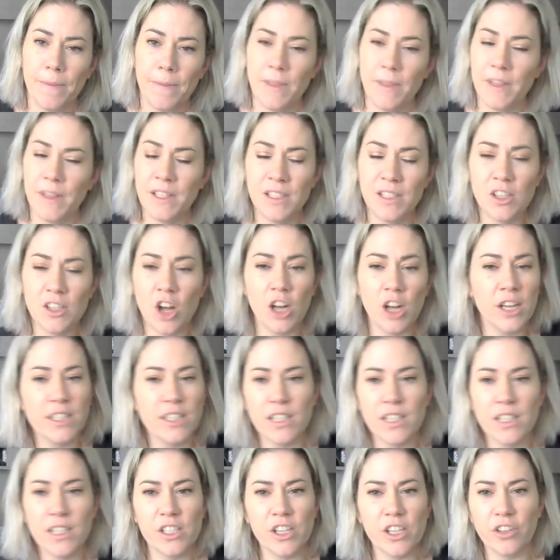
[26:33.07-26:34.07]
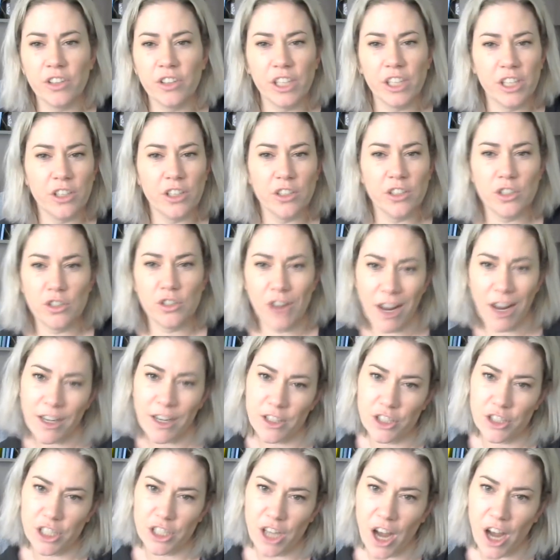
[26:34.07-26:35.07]
that's not necessarily a good
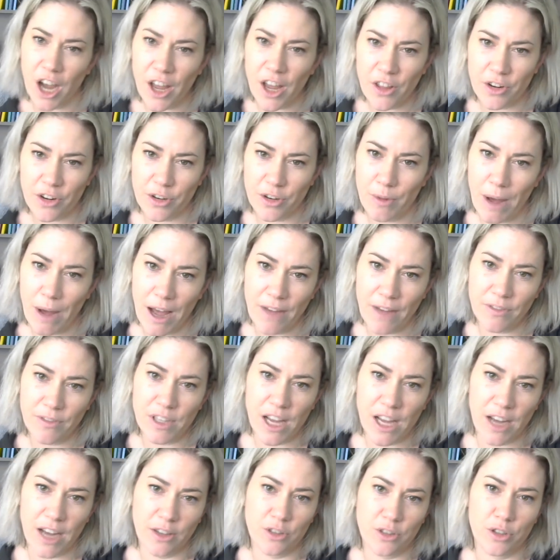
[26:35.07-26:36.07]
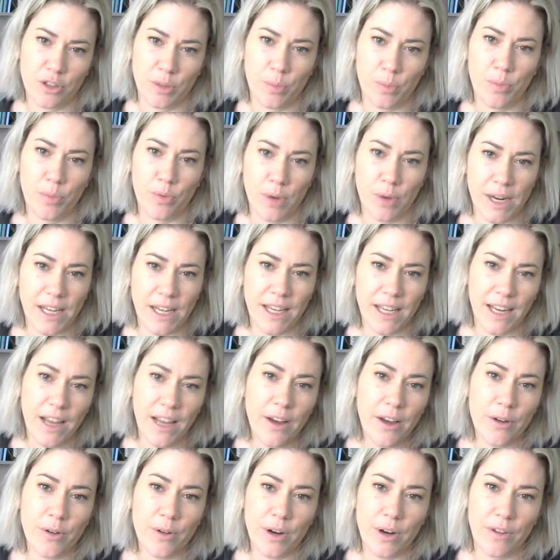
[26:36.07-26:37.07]
strategy either. You have to actually break it
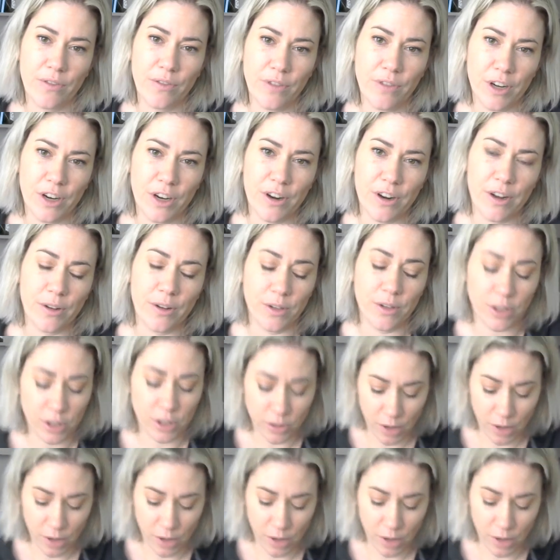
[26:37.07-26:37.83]
out and figure out.